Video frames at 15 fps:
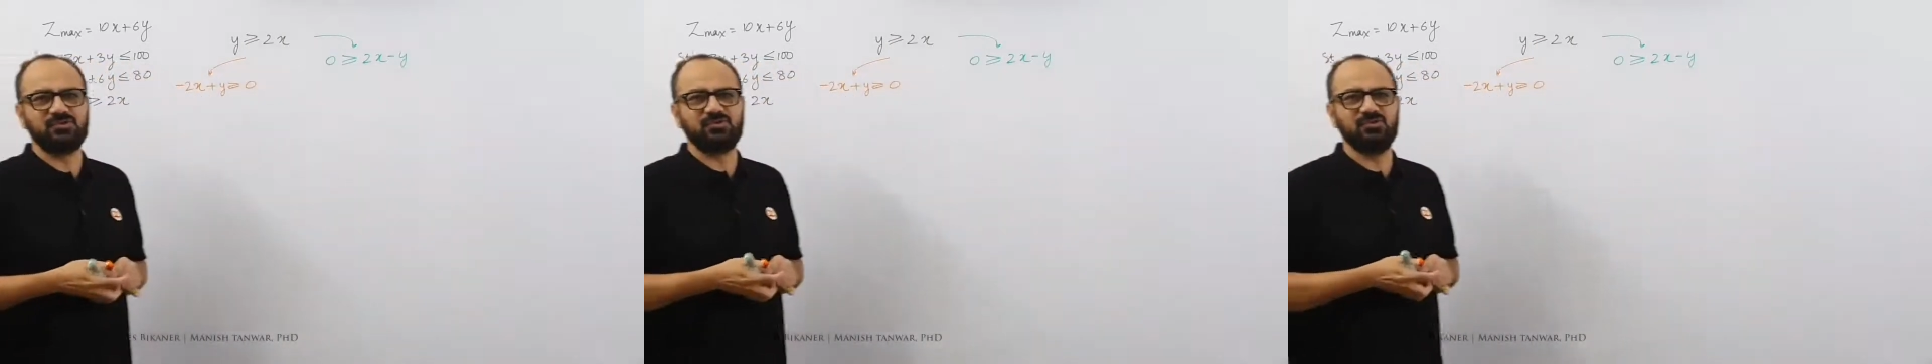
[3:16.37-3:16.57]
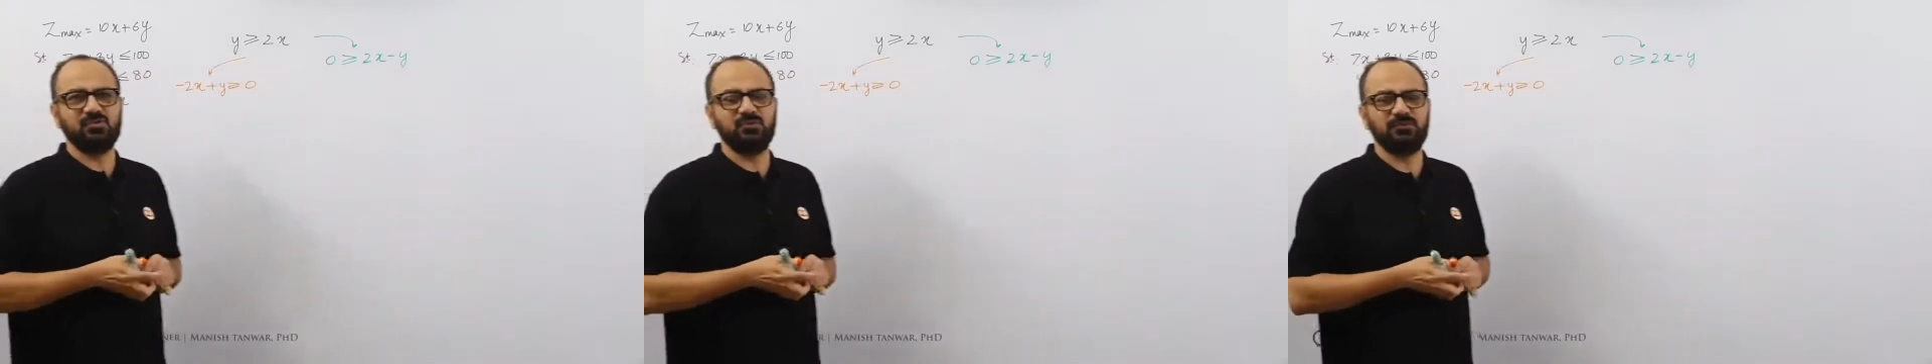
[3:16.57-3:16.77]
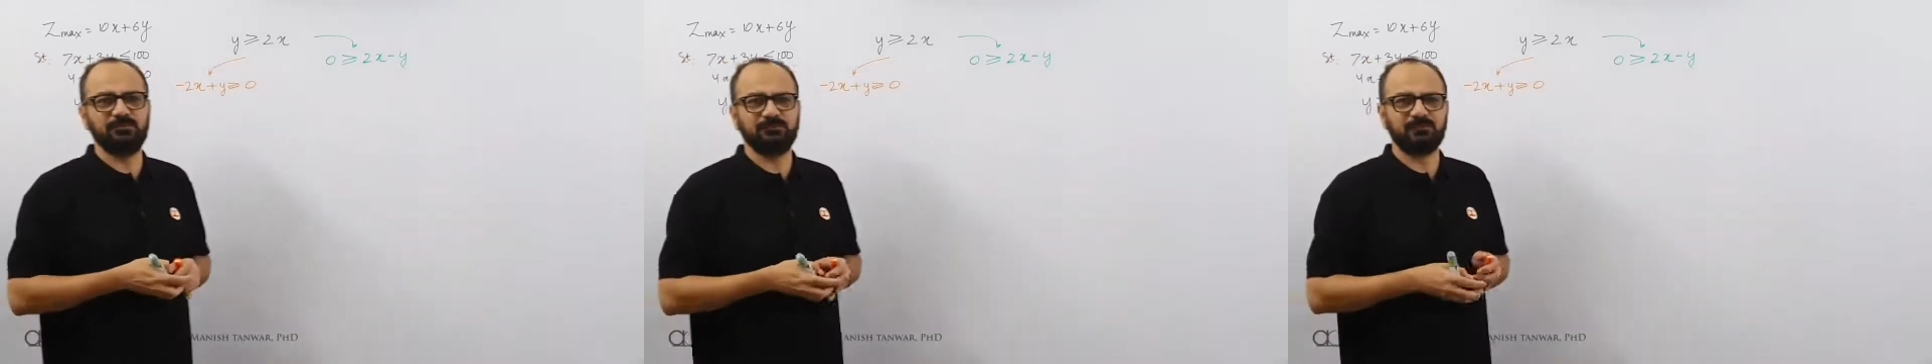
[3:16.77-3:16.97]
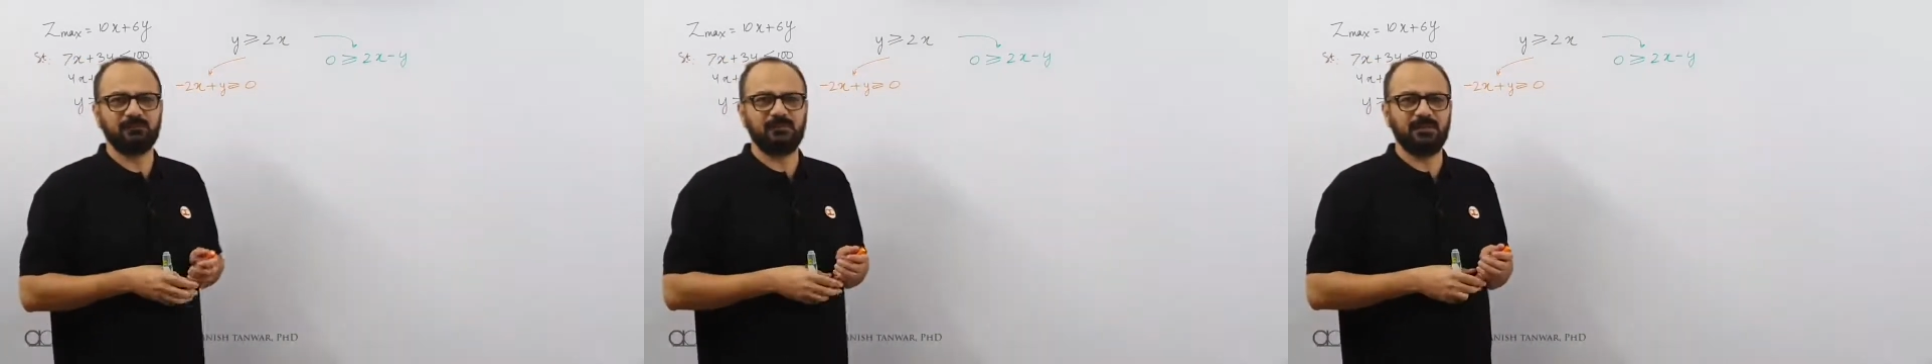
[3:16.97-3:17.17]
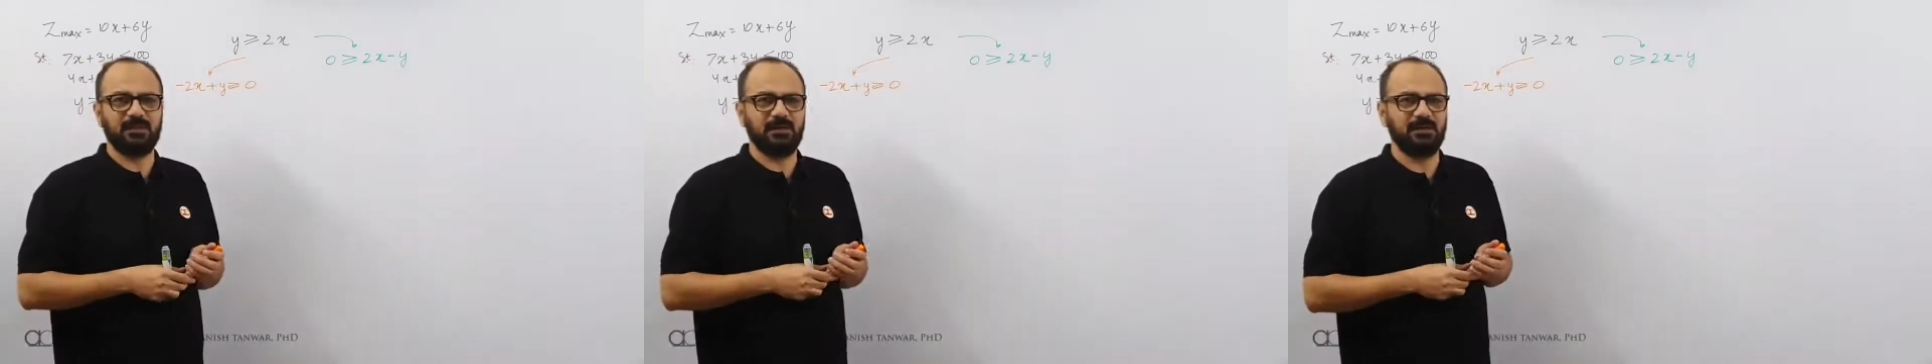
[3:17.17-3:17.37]
to
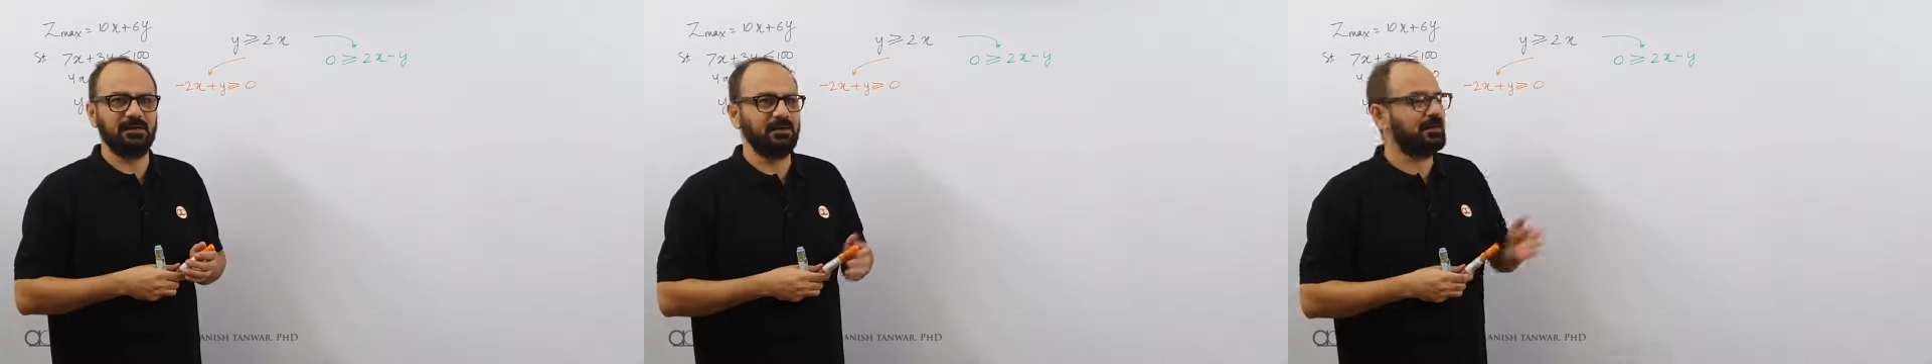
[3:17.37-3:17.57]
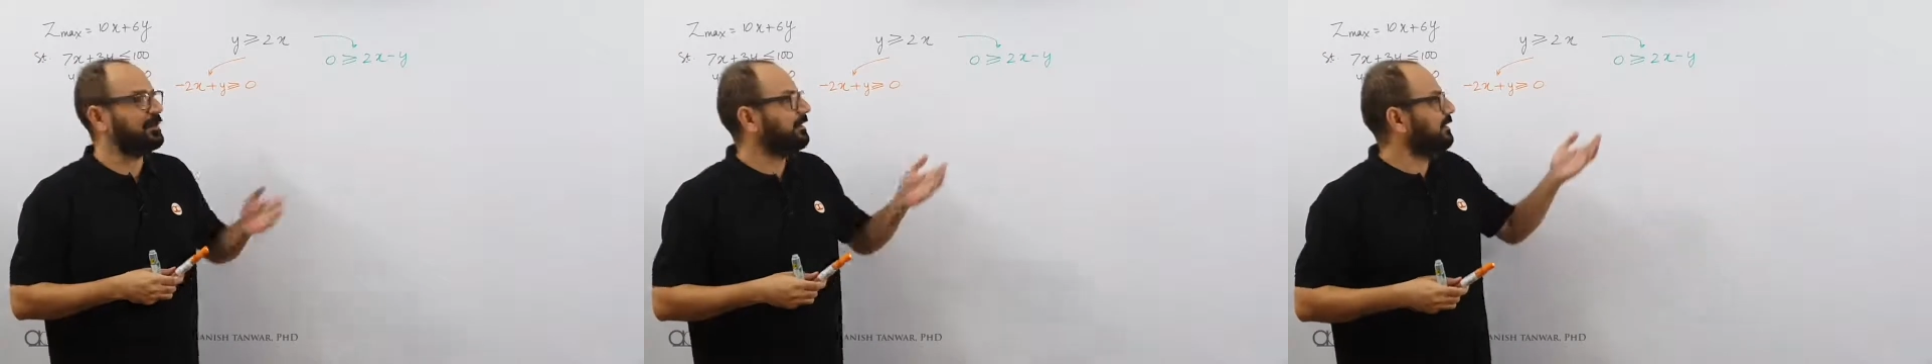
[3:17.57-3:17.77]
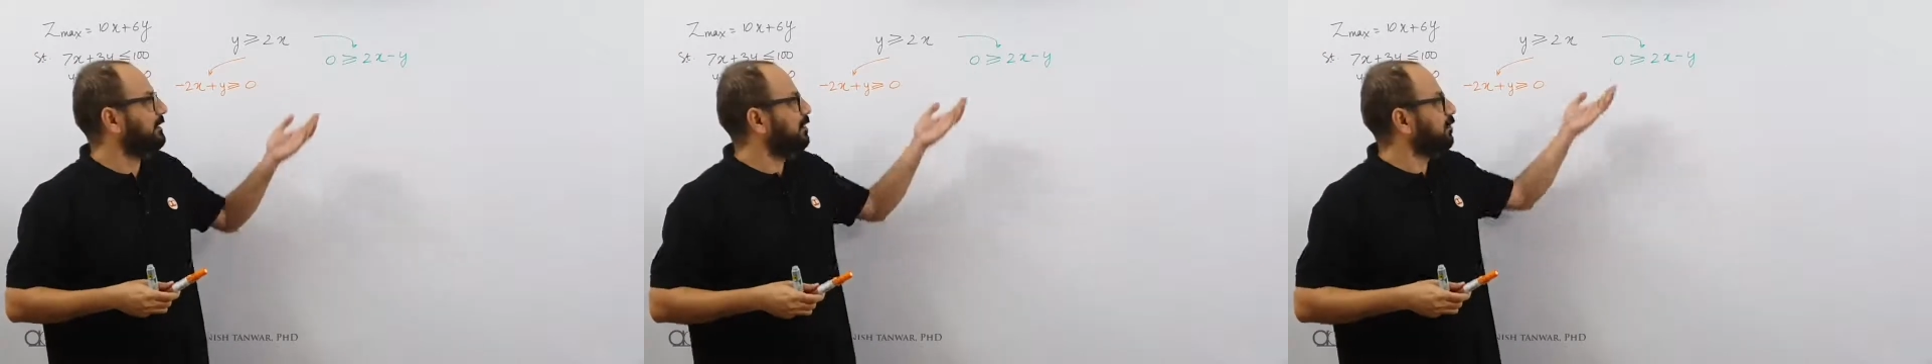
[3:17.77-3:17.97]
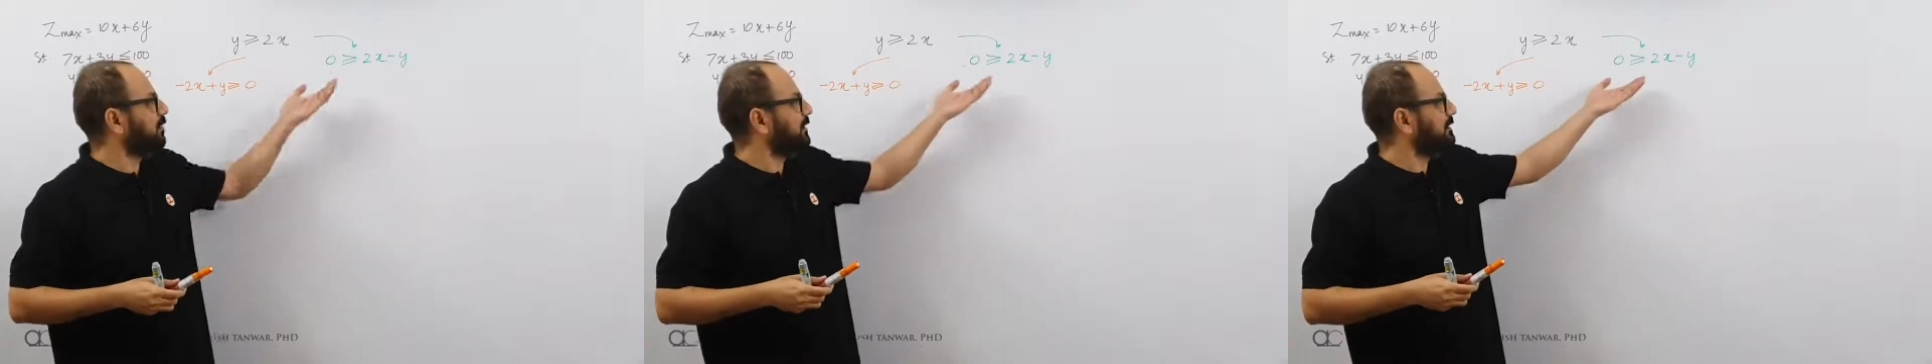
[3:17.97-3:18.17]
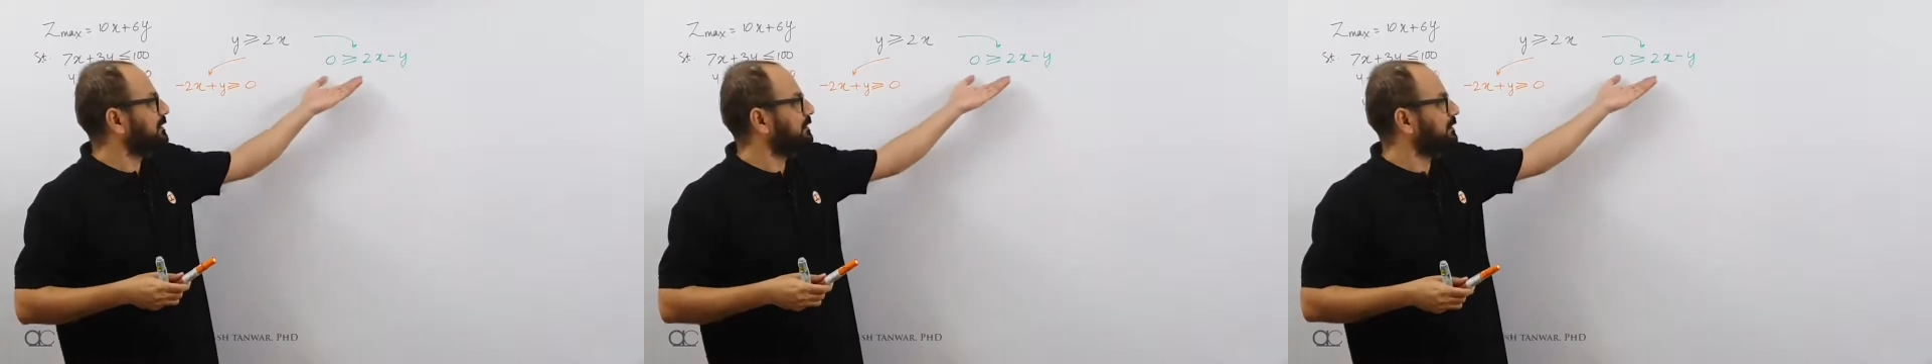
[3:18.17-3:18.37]
deal
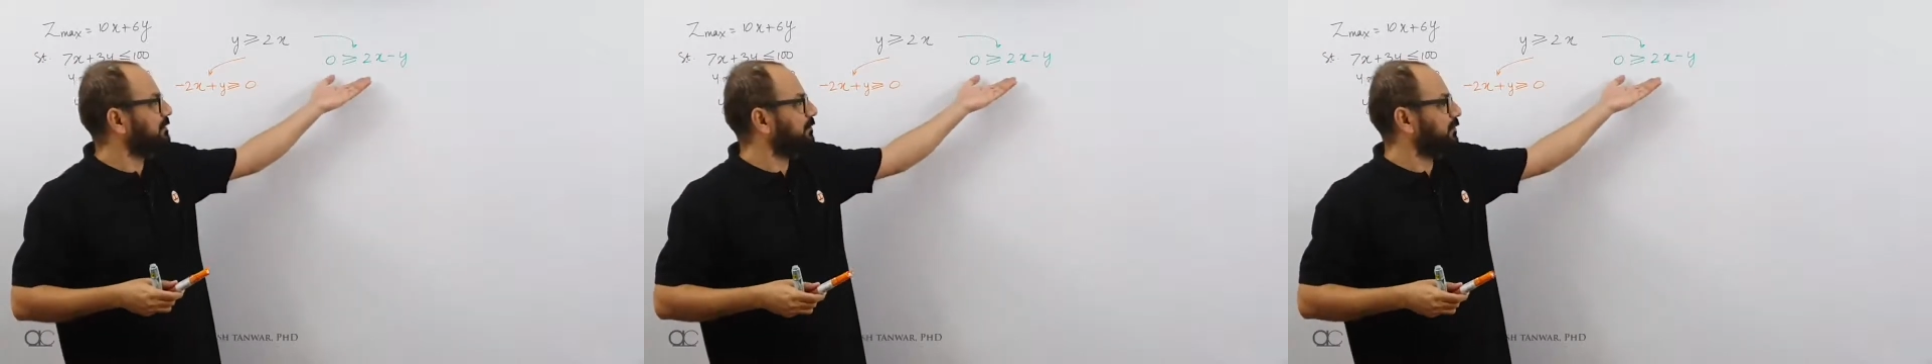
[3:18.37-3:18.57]
with the